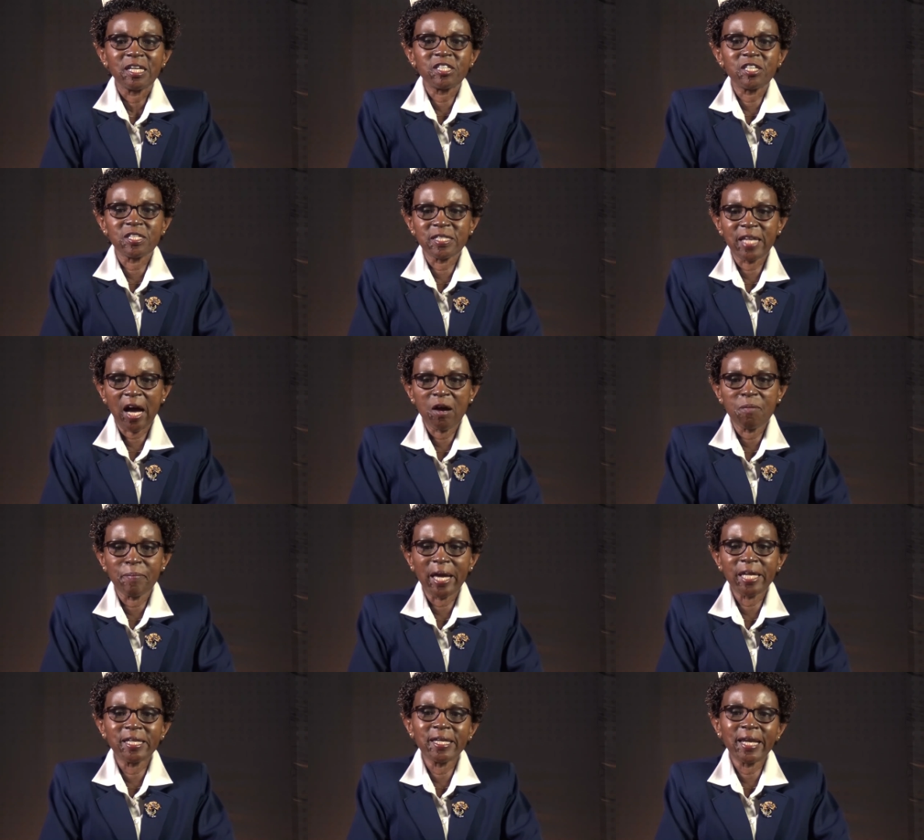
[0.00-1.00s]
It is now
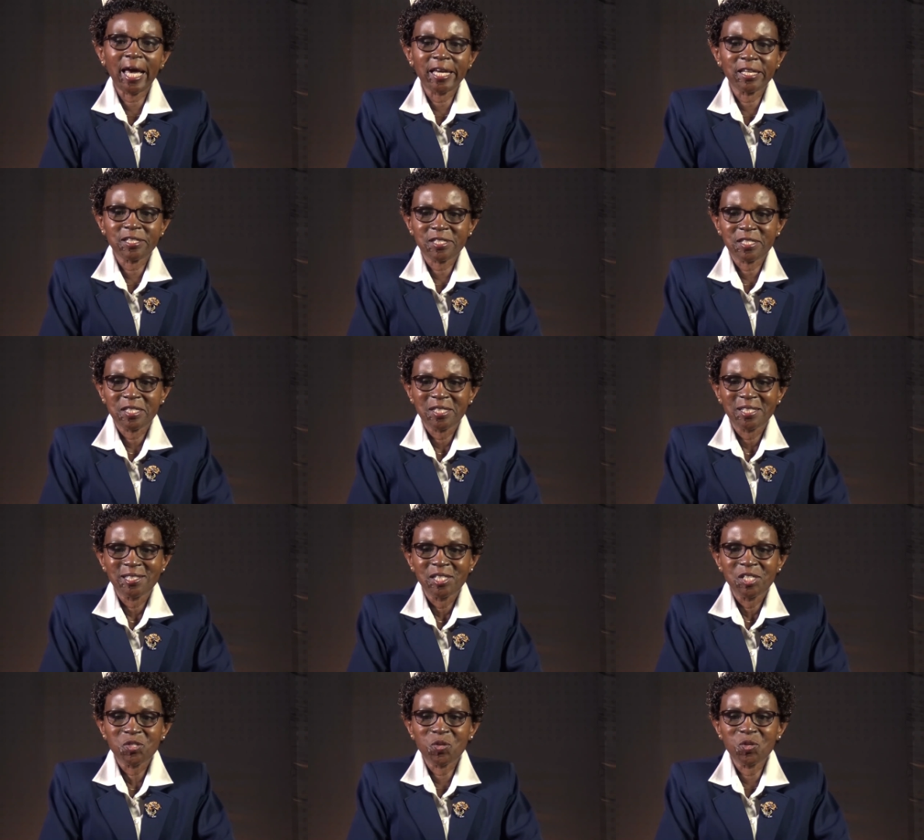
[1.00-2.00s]
my delight
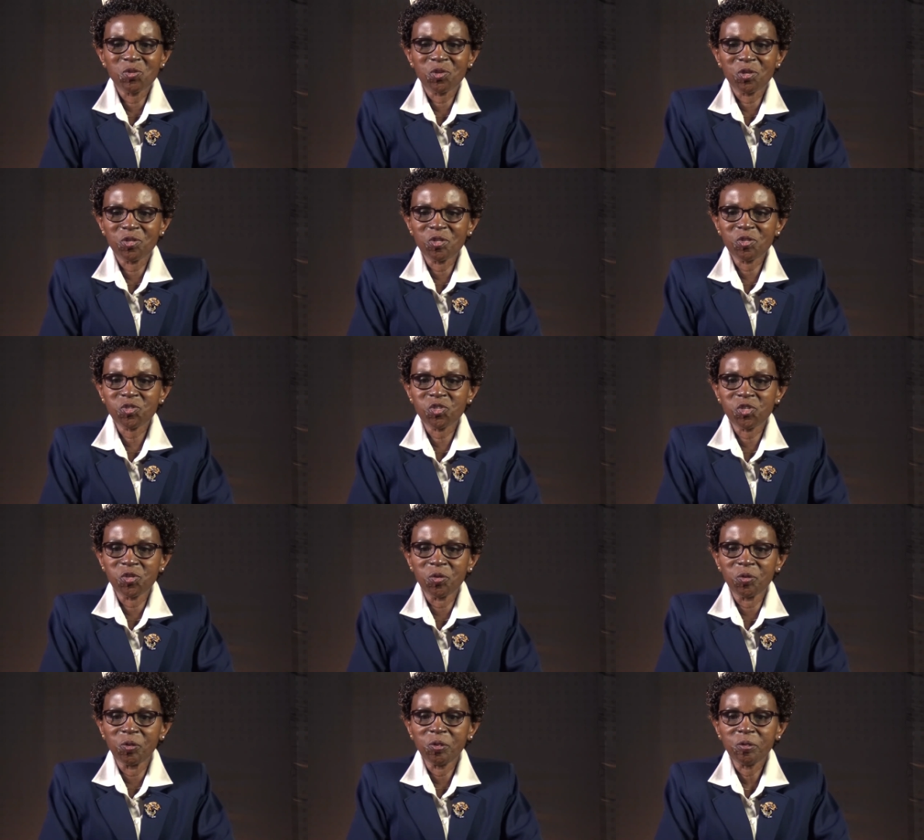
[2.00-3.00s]
to introduce
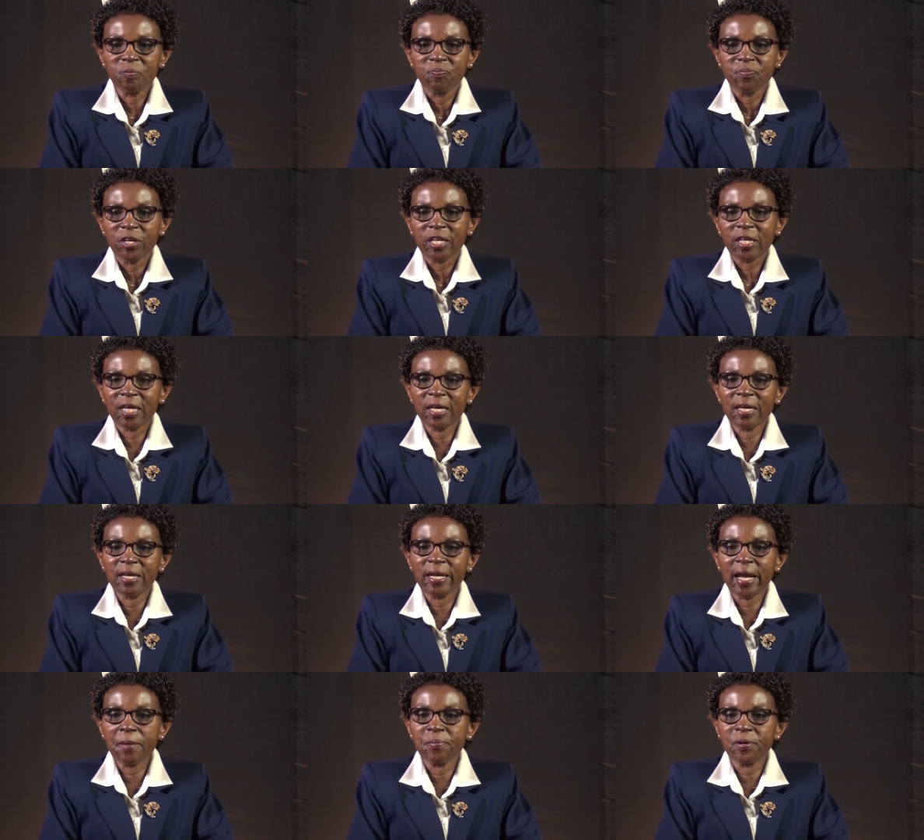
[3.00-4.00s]
to you
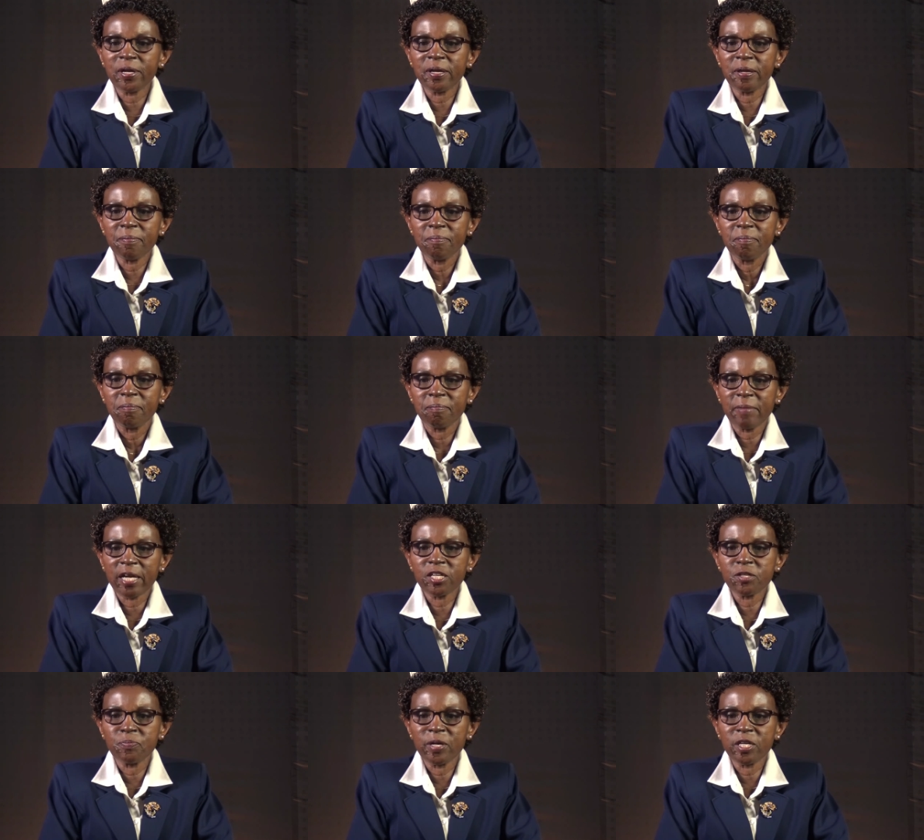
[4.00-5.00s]
key library
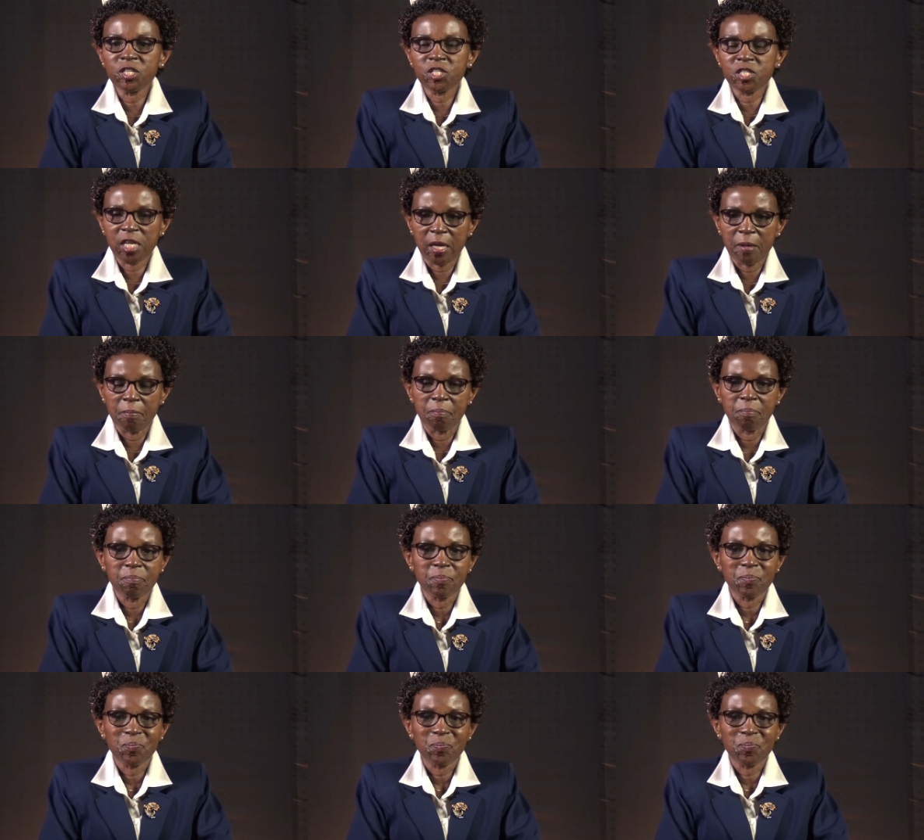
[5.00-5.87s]
management team.